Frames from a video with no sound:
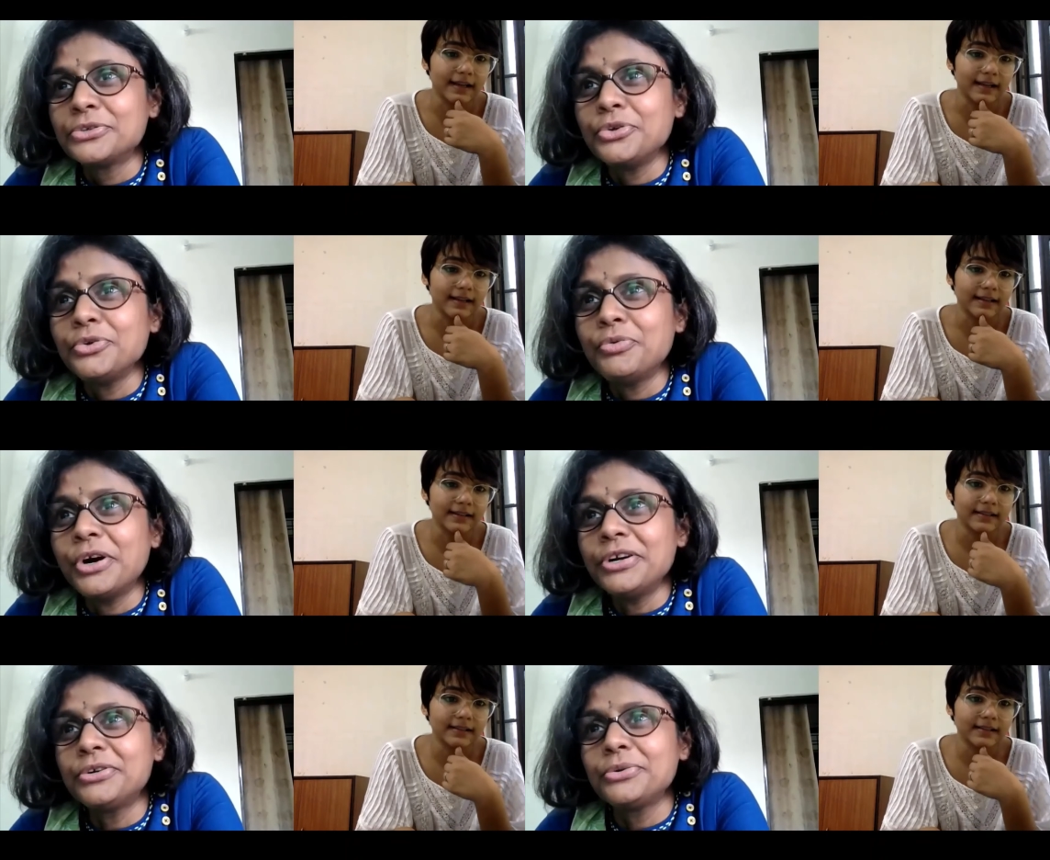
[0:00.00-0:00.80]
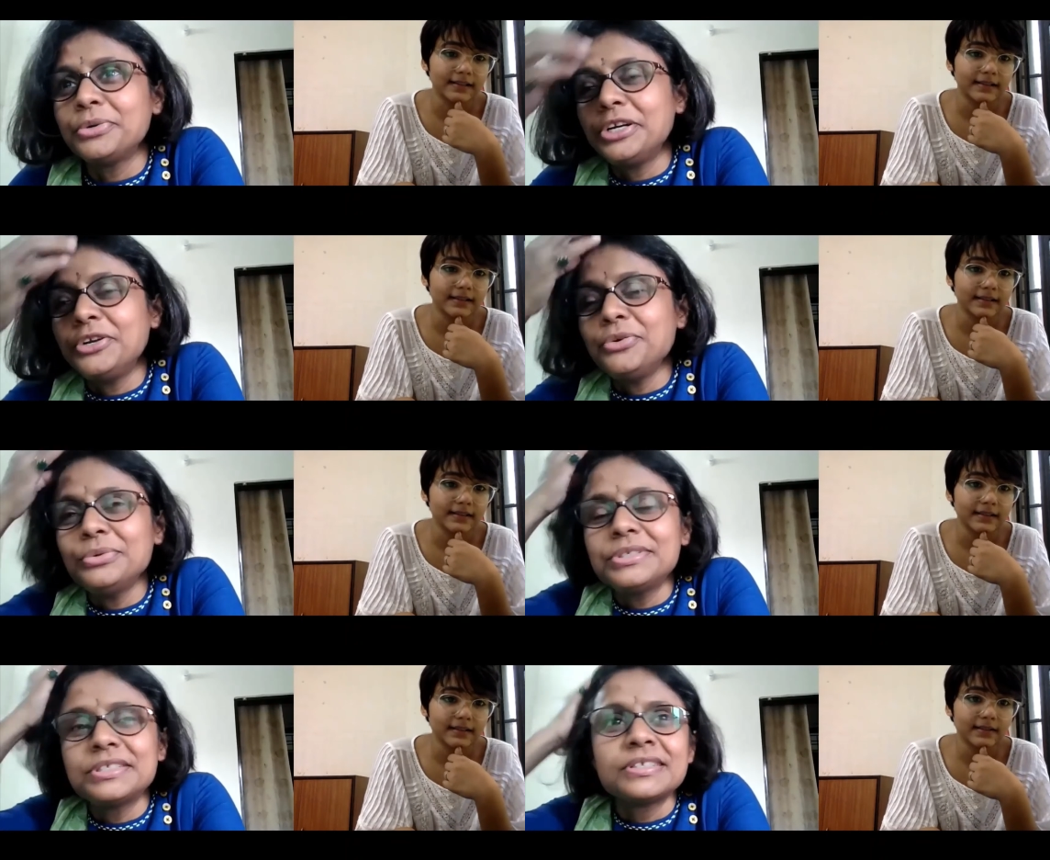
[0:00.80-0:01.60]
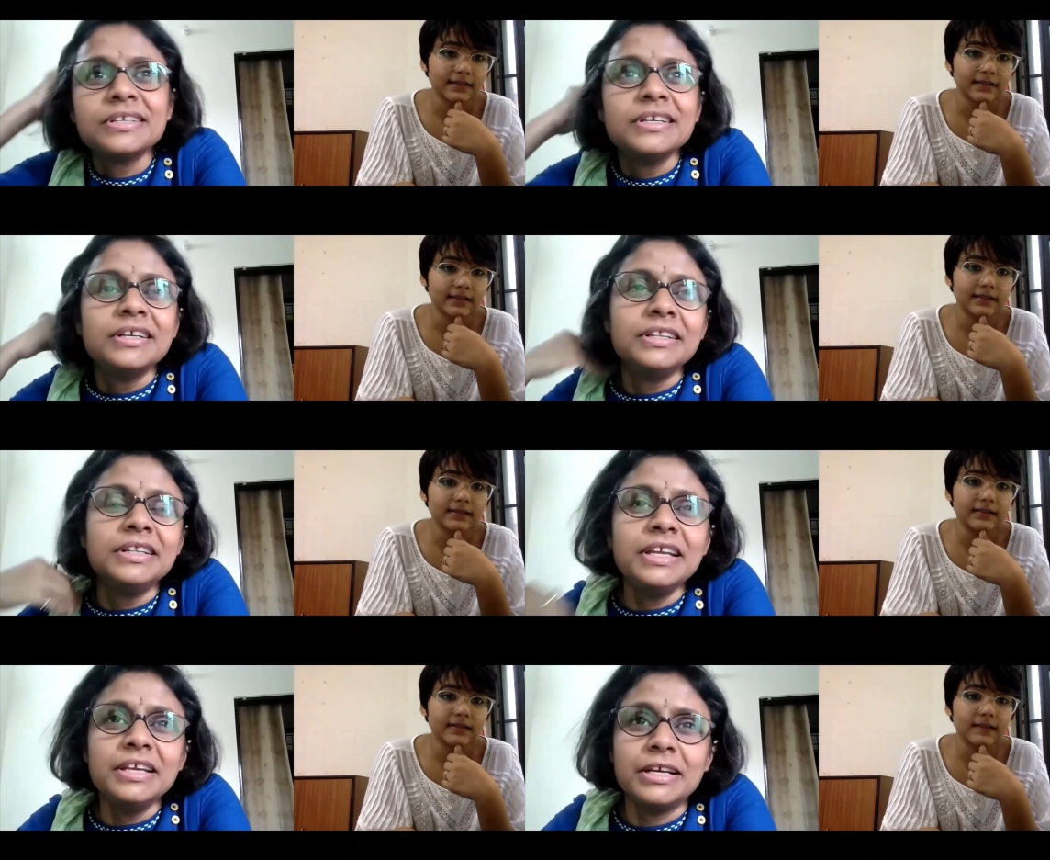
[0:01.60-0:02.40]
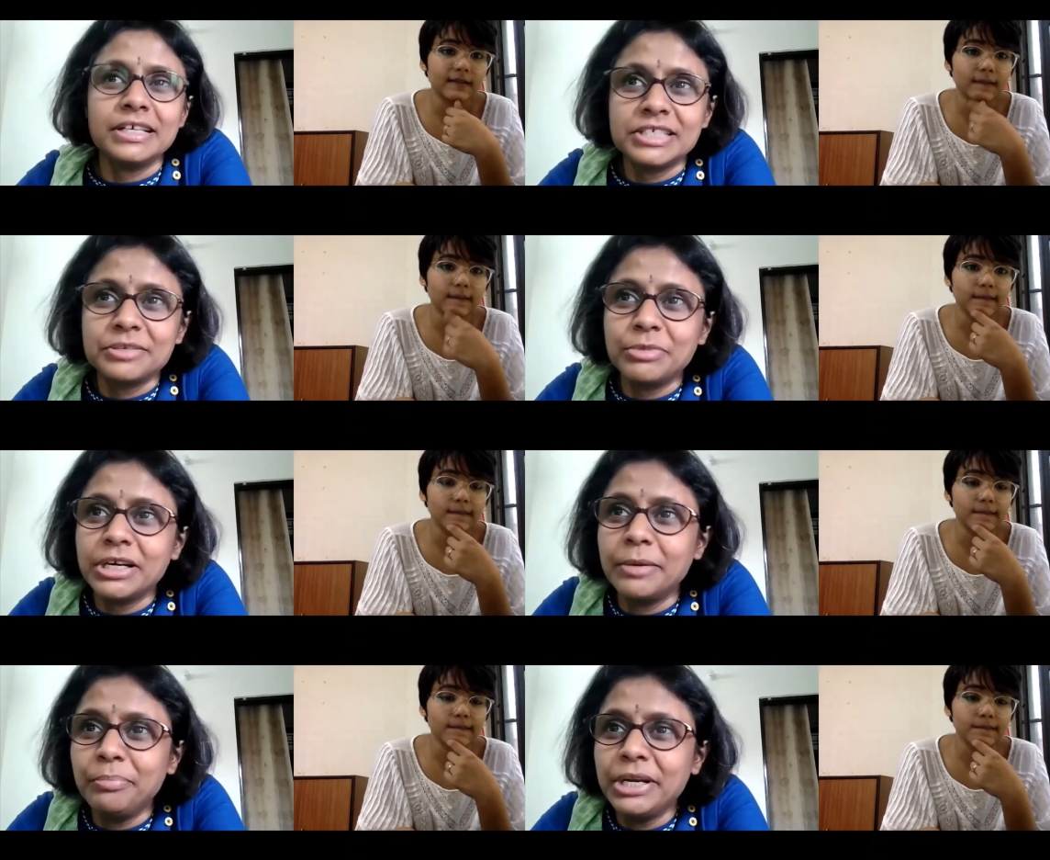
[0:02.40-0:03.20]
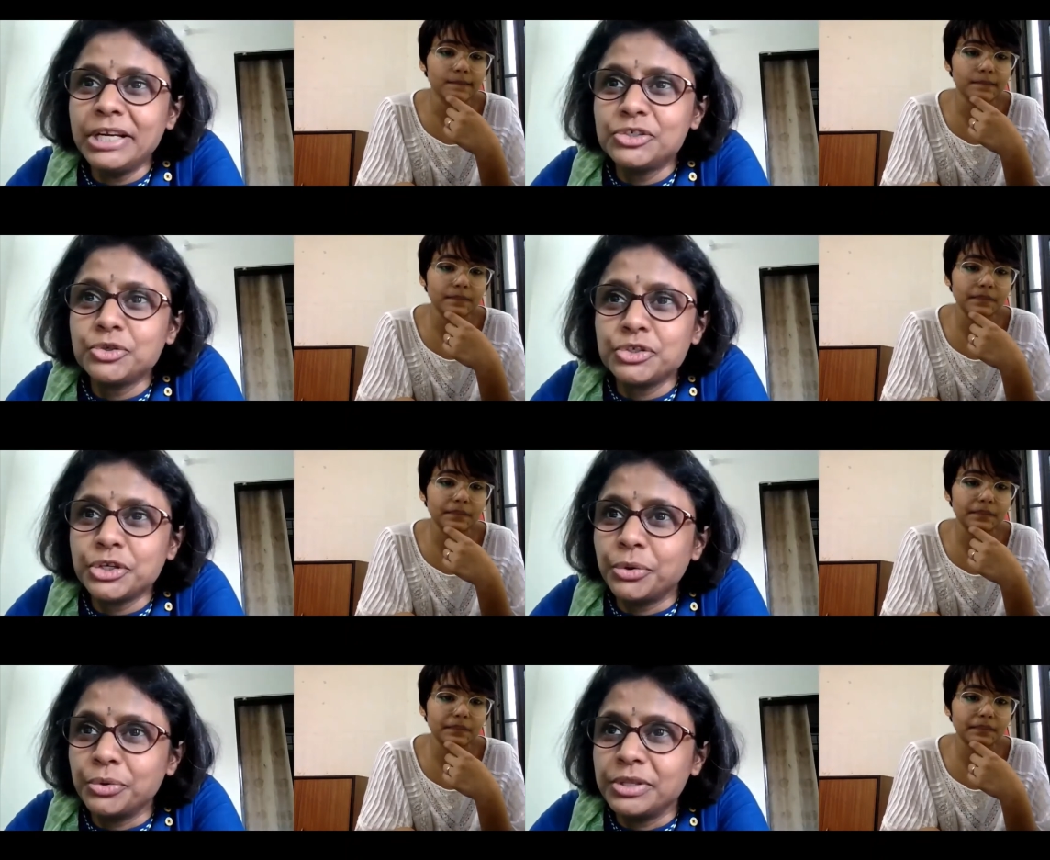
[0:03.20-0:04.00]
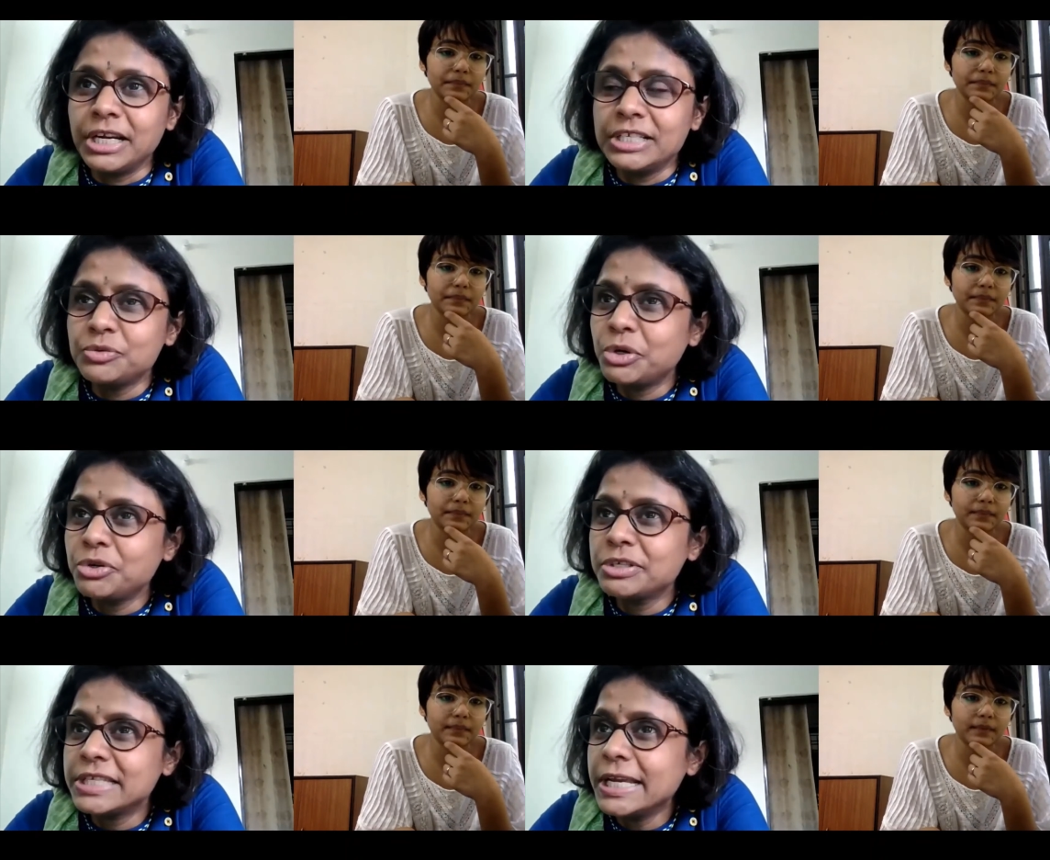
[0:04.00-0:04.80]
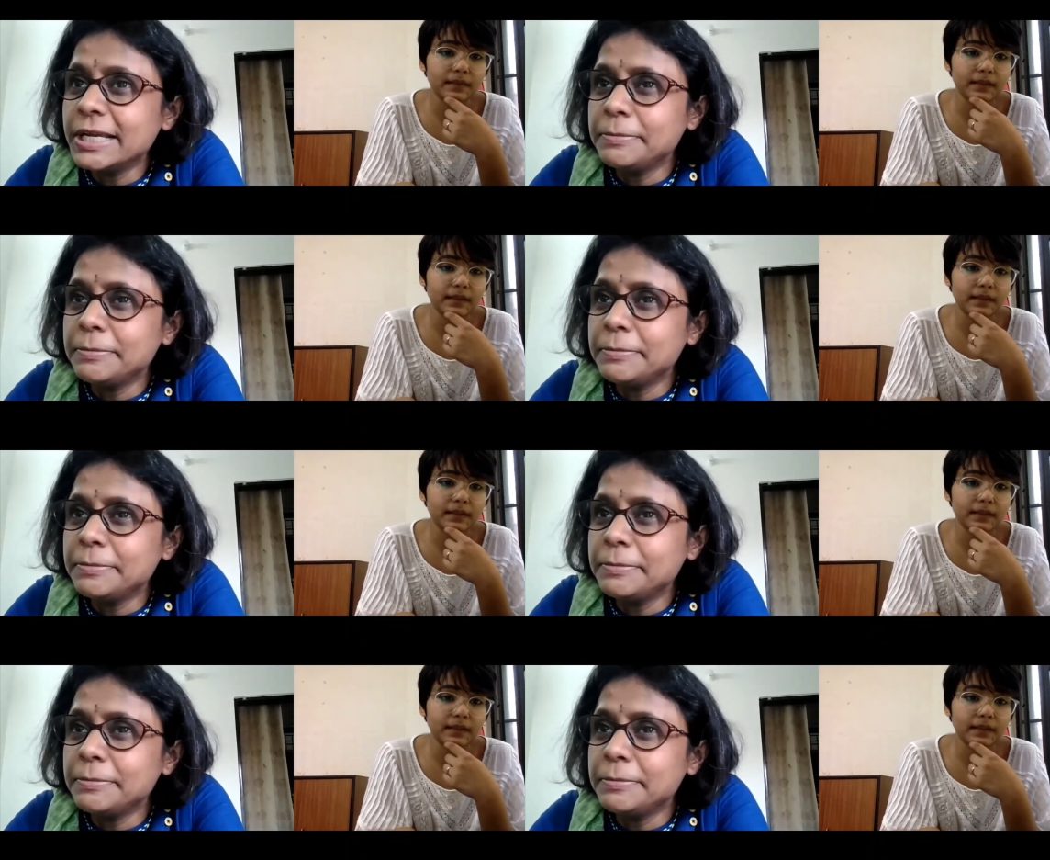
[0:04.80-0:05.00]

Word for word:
Speaker 1: you want to reduce the customer complaints to zero. That is what you're saying?